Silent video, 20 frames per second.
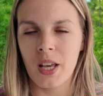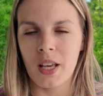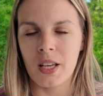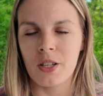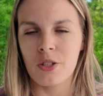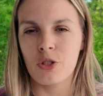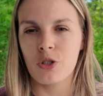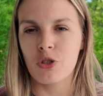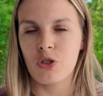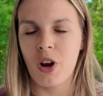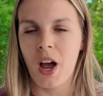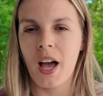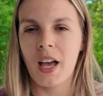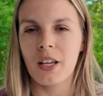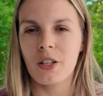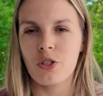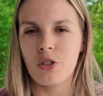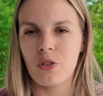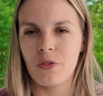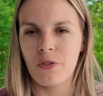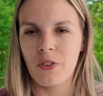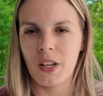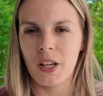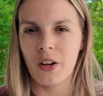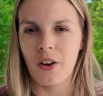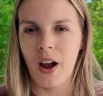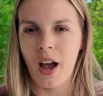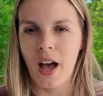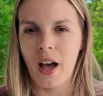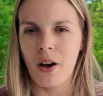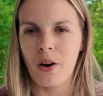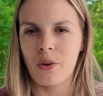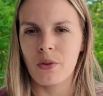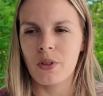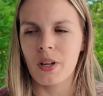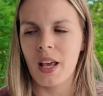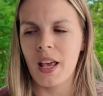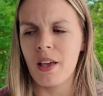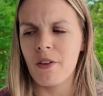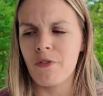is trying to figure
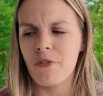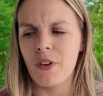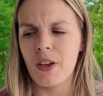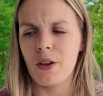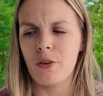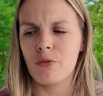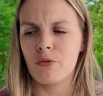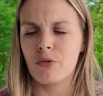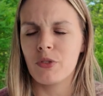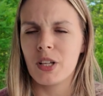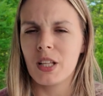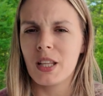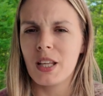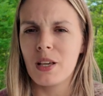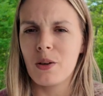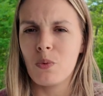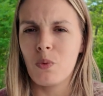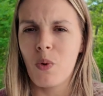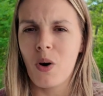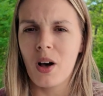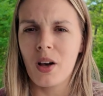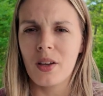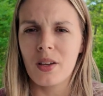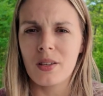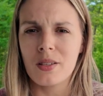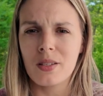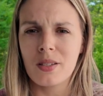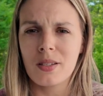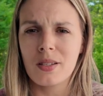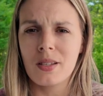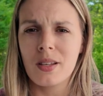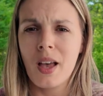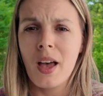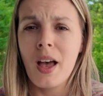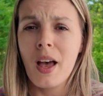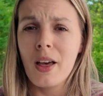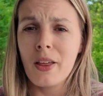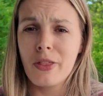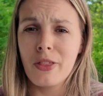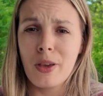out if it really
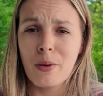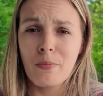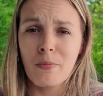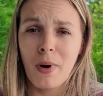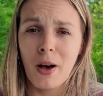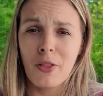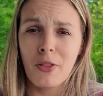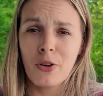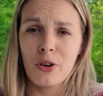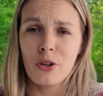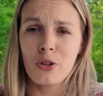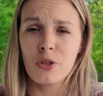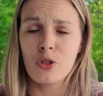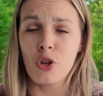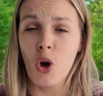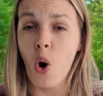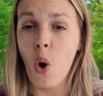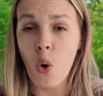was the mother's